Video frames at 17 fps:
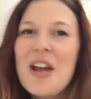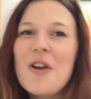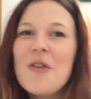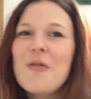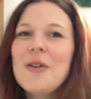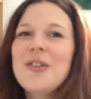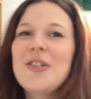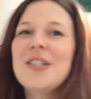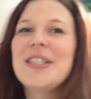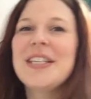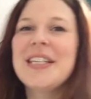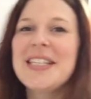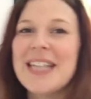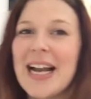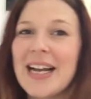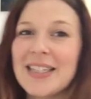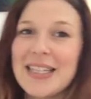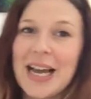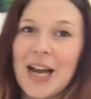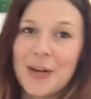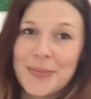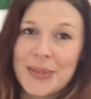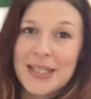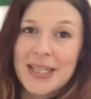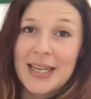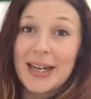which is the exact
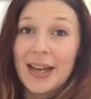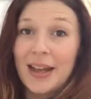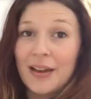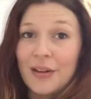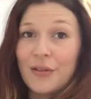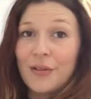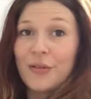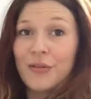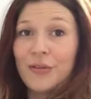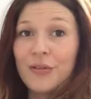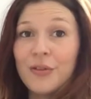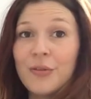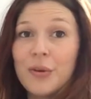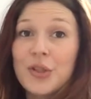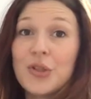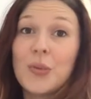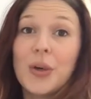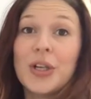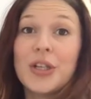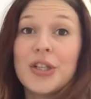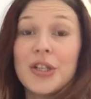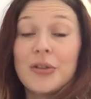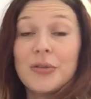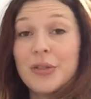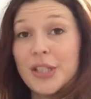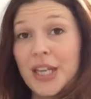opposite of what you want to
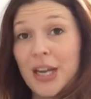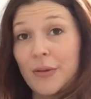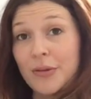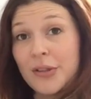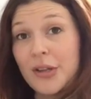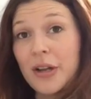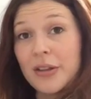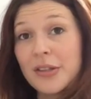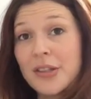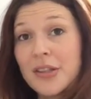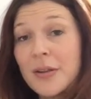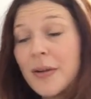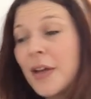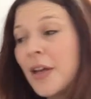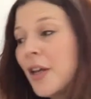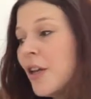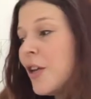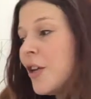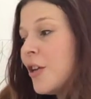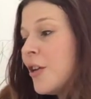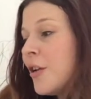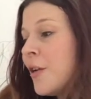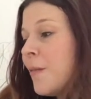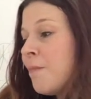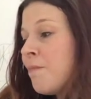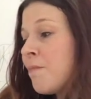do to get results.
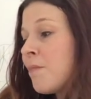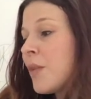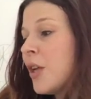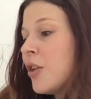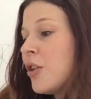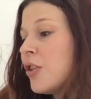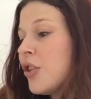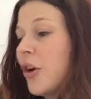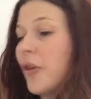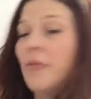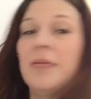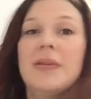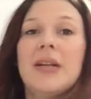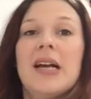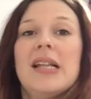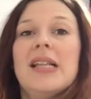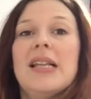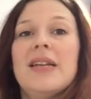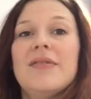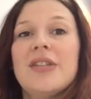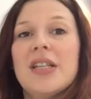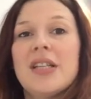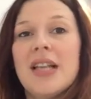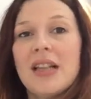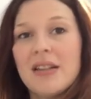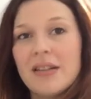So now that I've
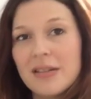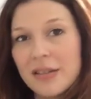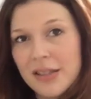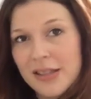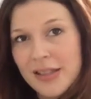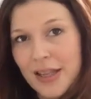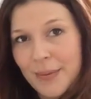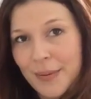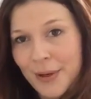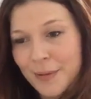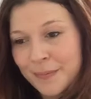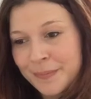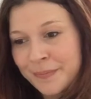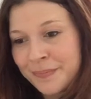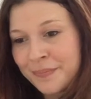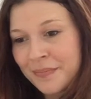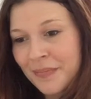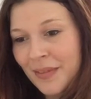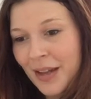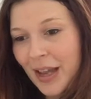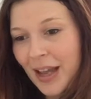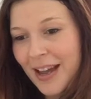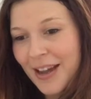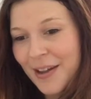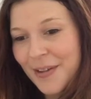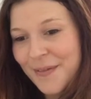done that little disclaimer,
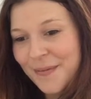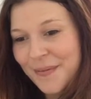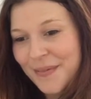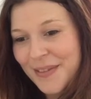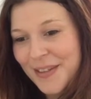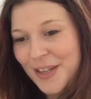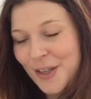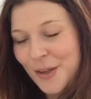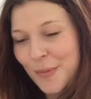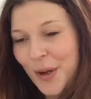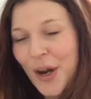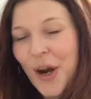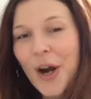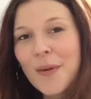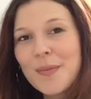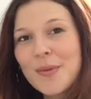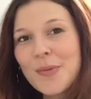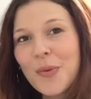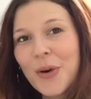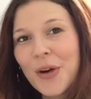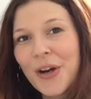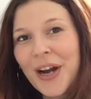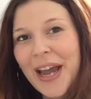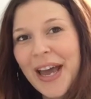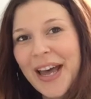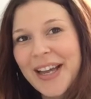so my carbs were
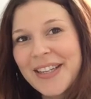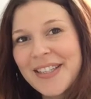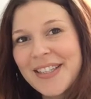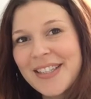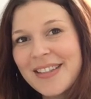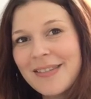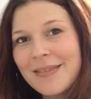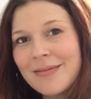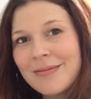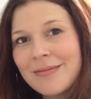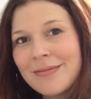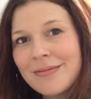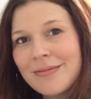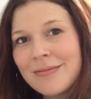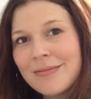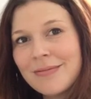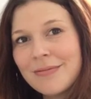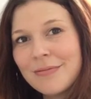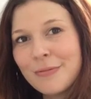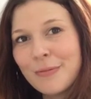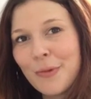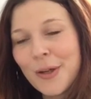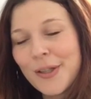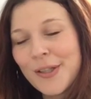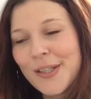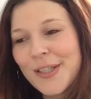at
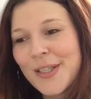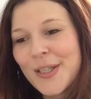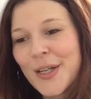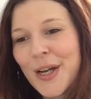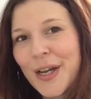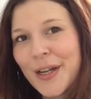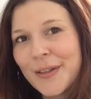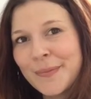169.